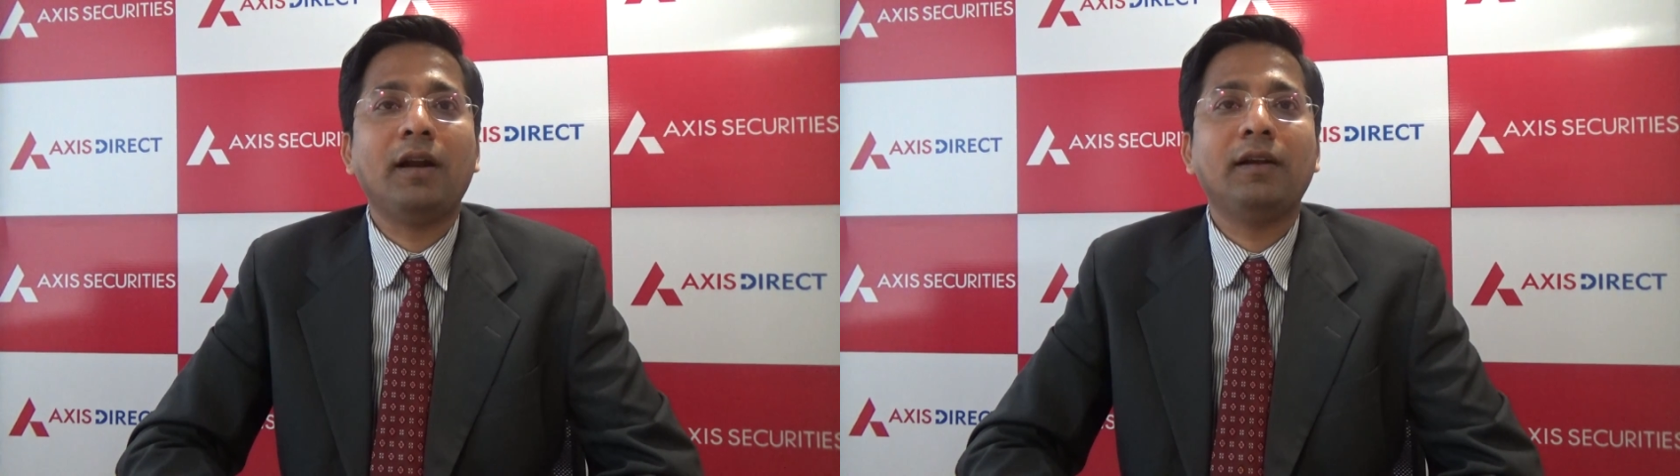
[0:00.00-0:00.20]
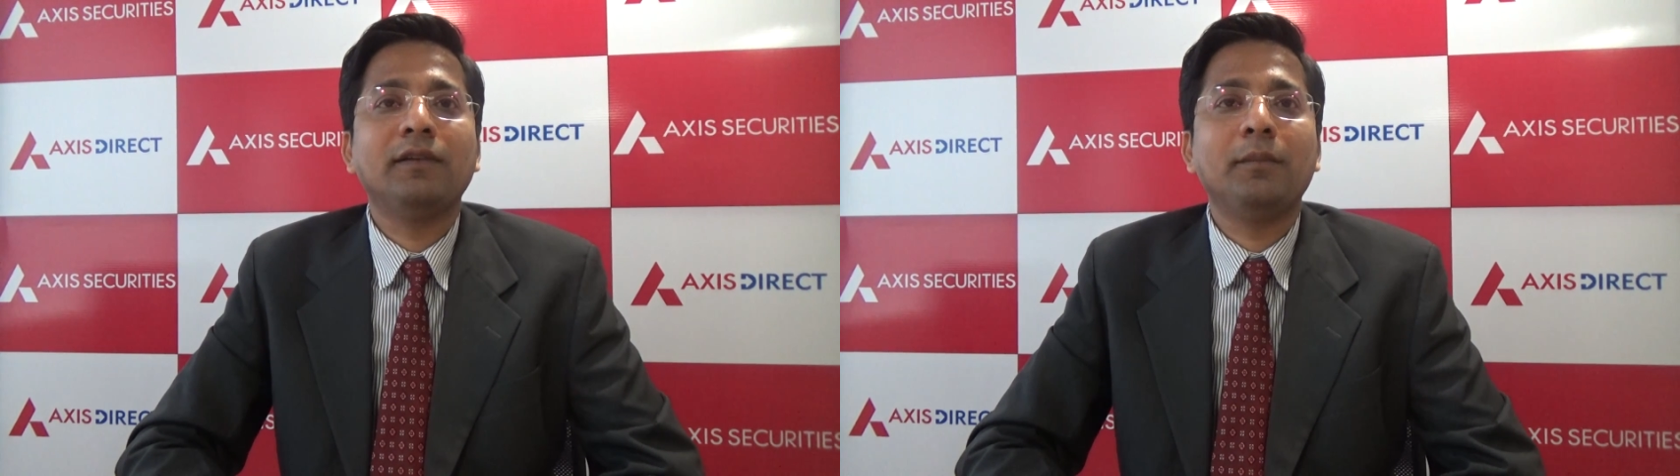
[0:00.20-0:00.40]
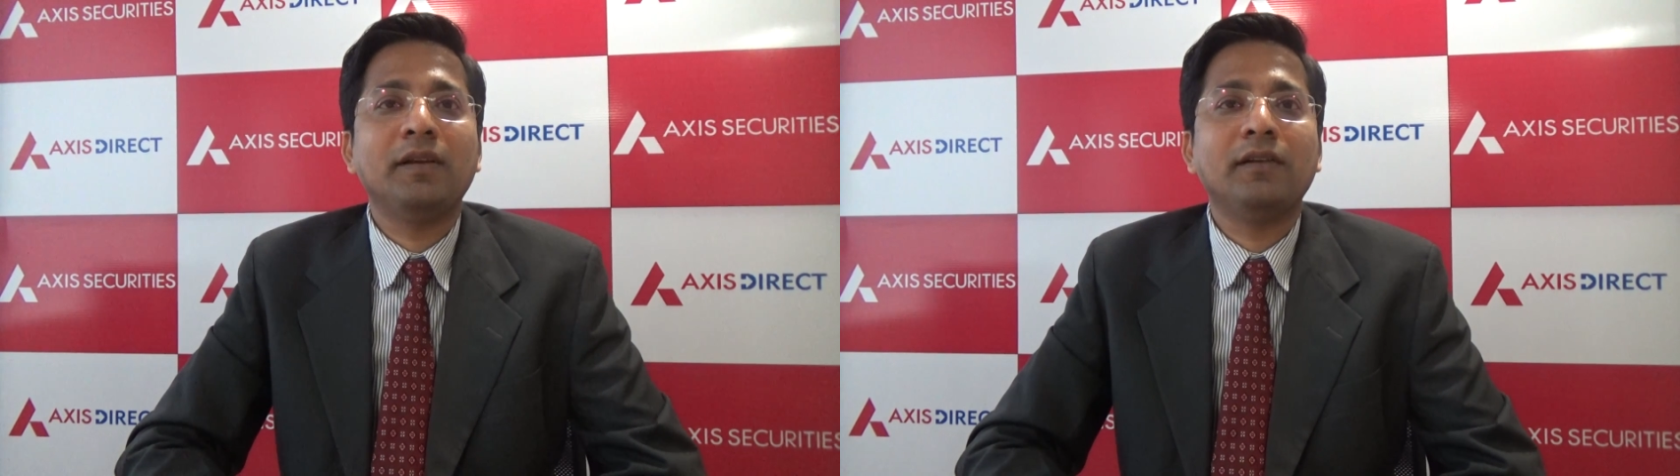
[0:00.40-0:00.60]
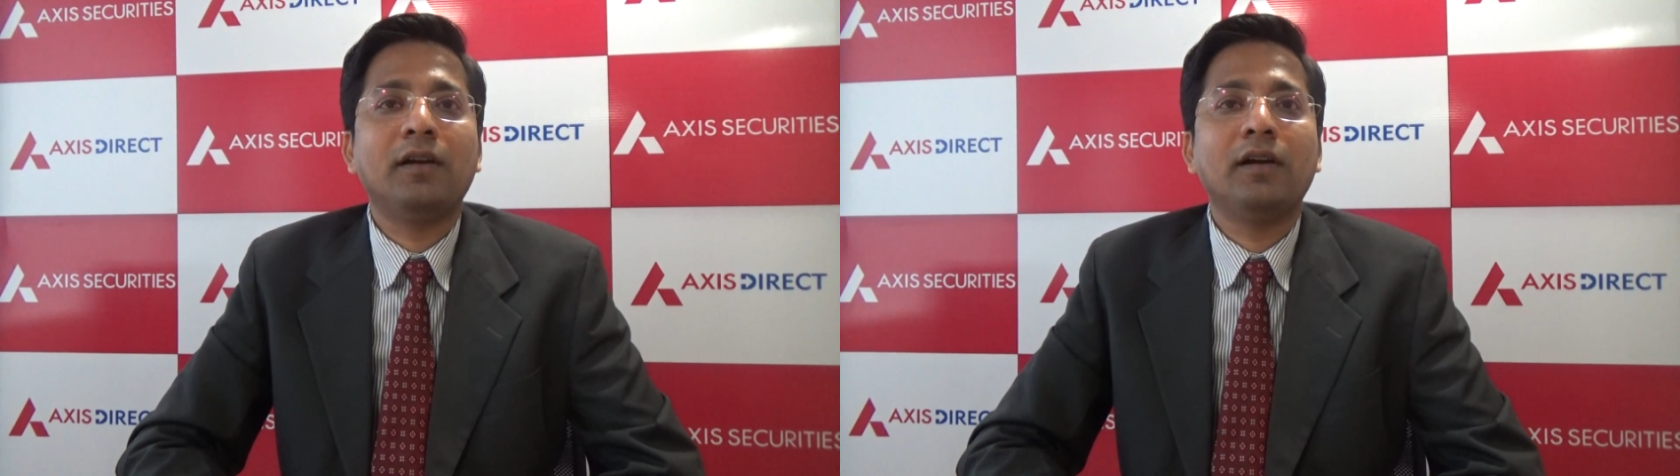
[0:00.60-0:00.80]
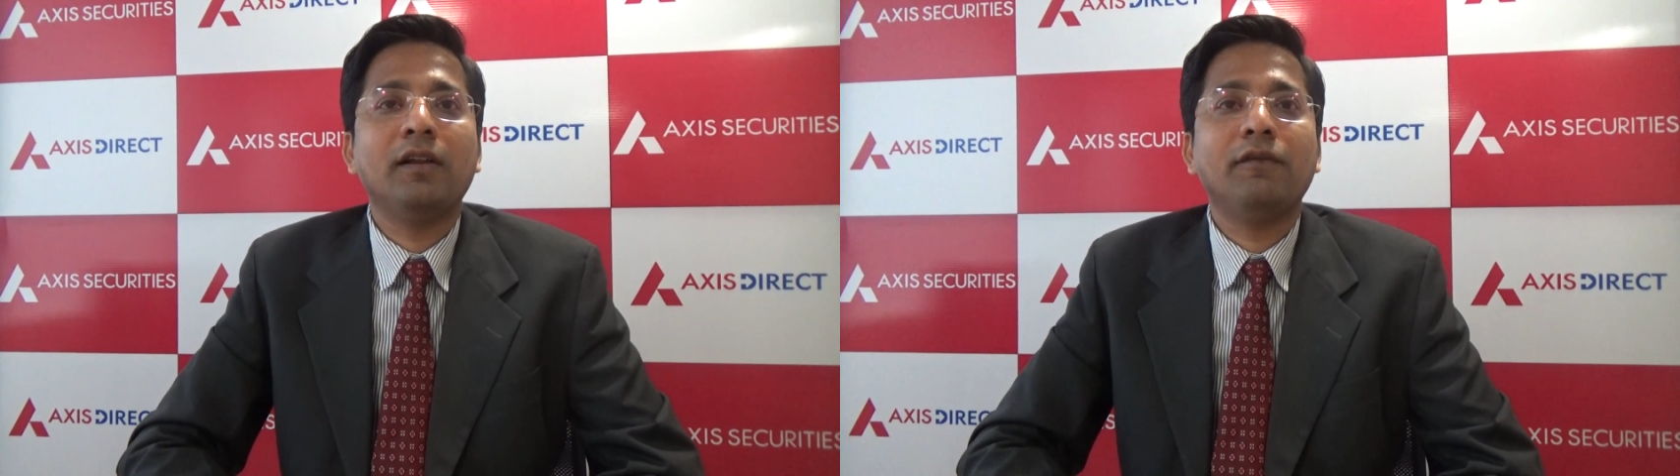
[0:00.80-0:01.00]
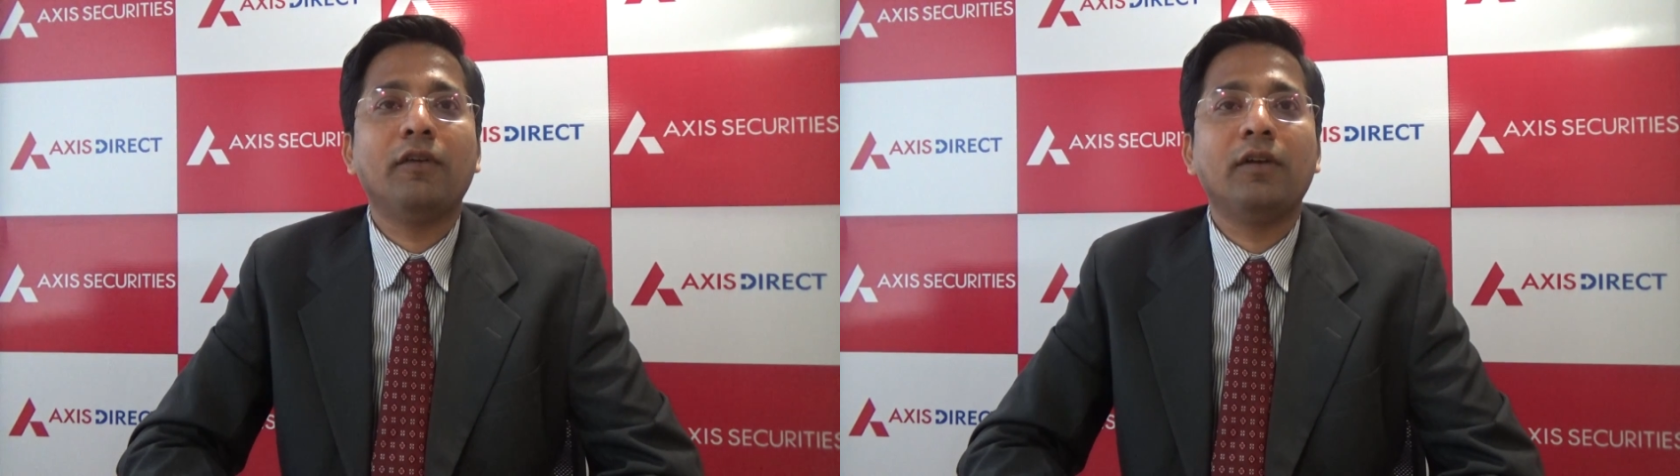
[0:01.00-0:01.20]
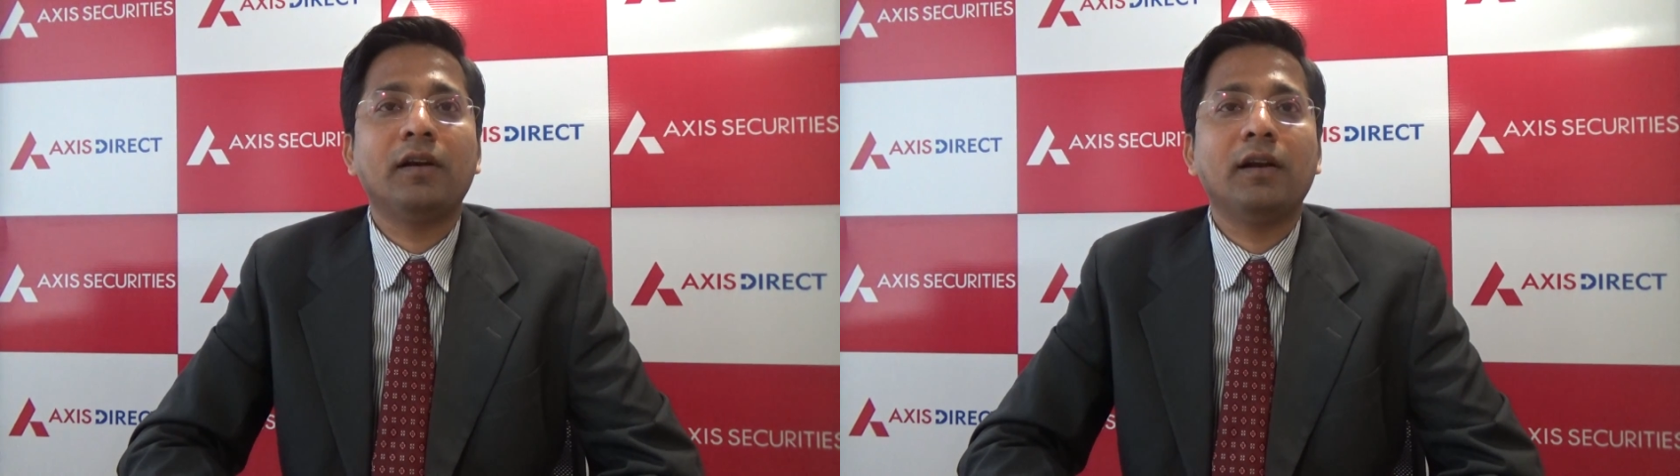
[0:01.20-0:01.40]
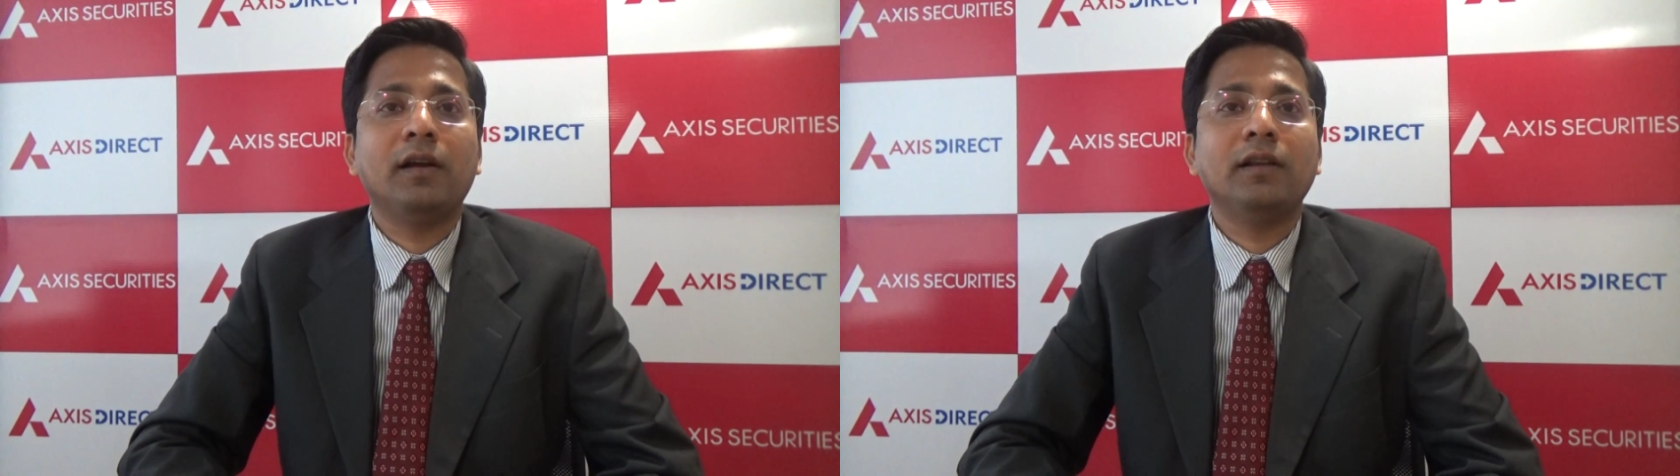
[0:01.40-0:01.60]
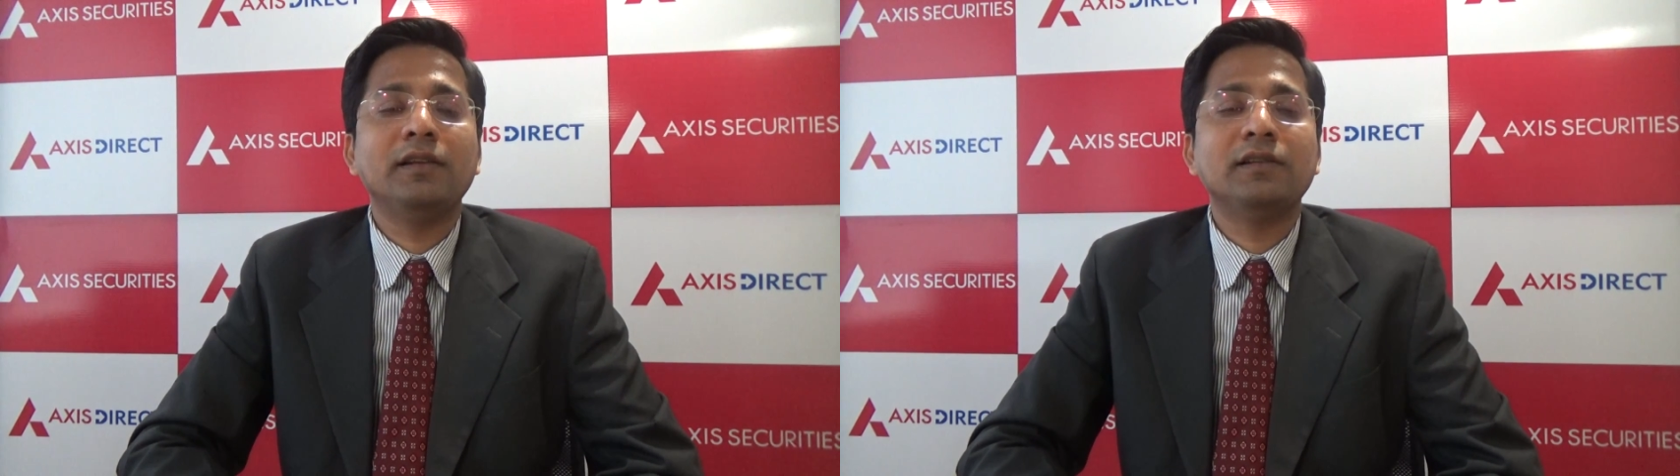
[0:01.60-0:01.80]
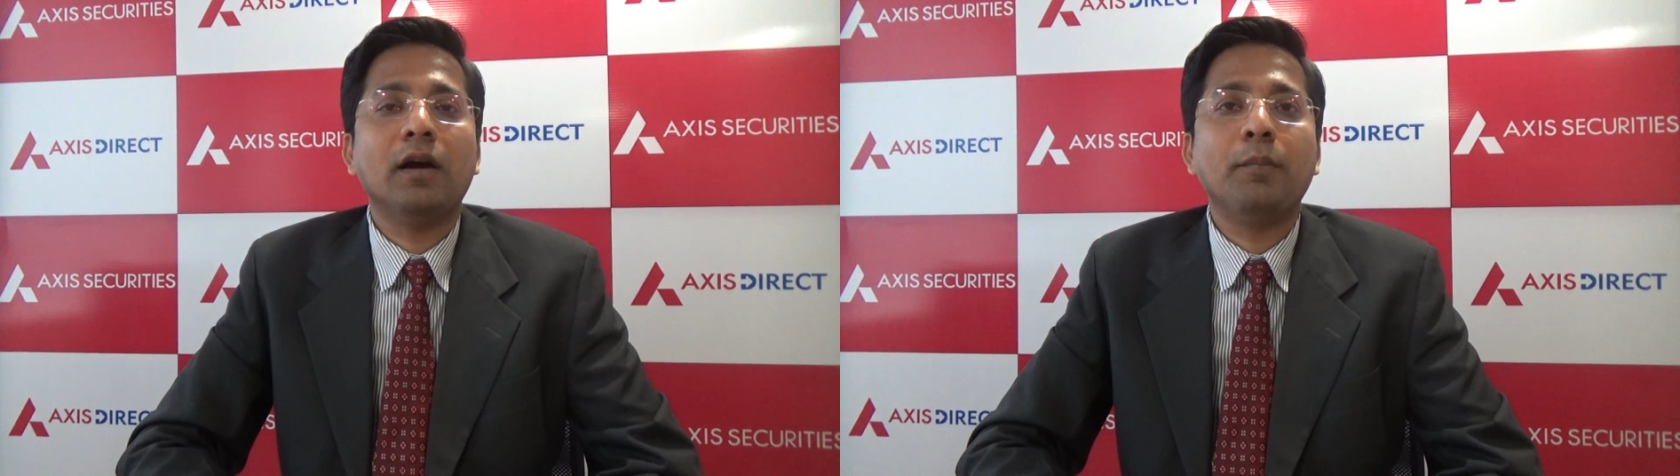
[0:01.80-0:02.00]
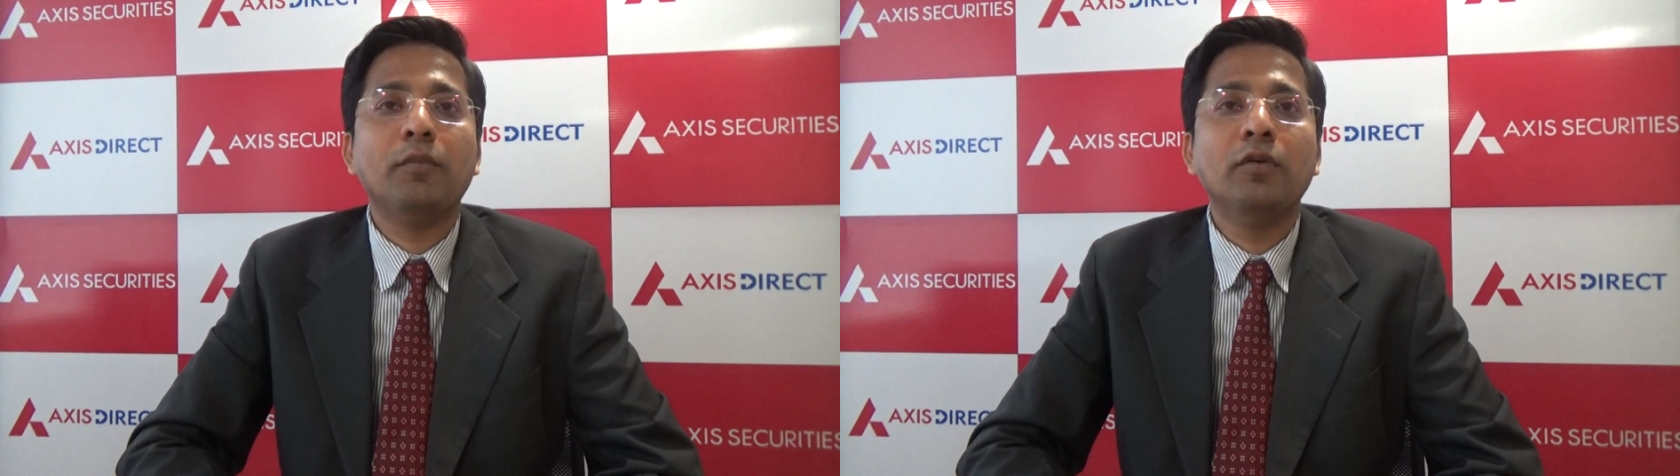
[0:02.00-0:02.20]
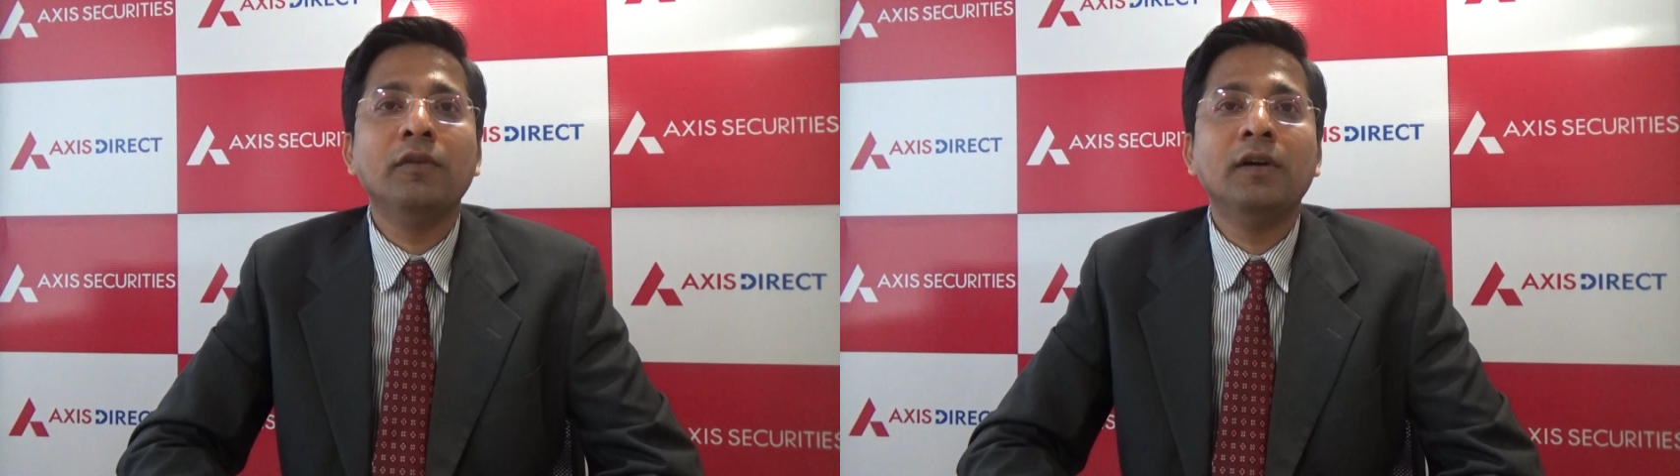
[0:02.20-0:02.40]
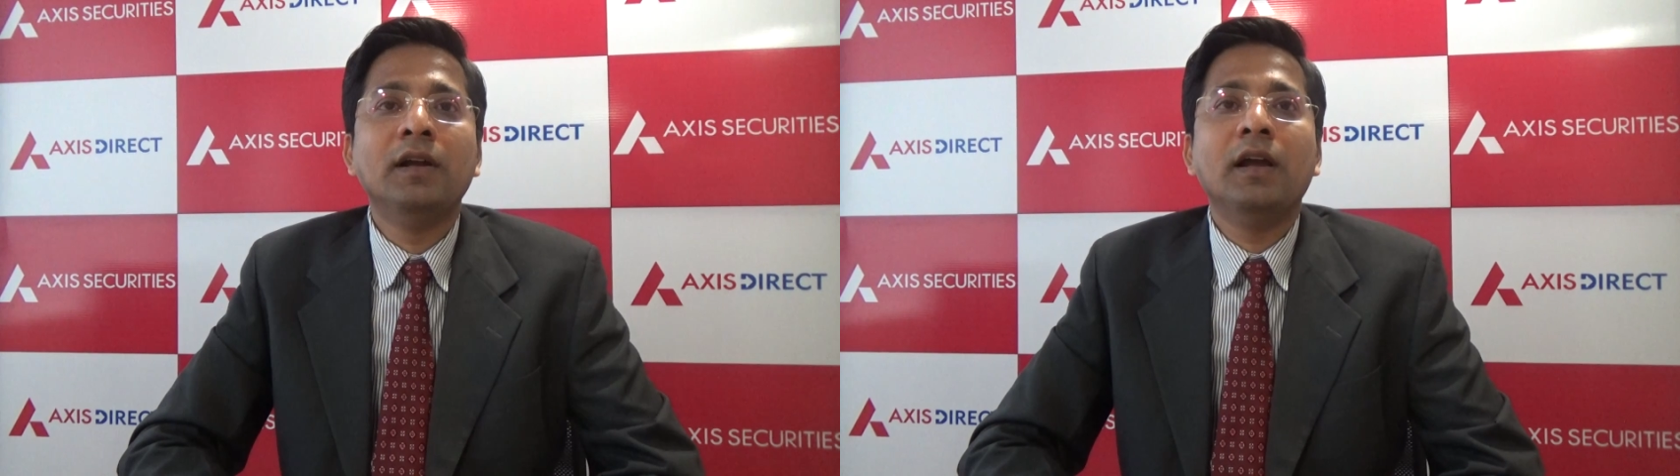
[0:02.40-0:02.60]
act as a major hurdle for this up move.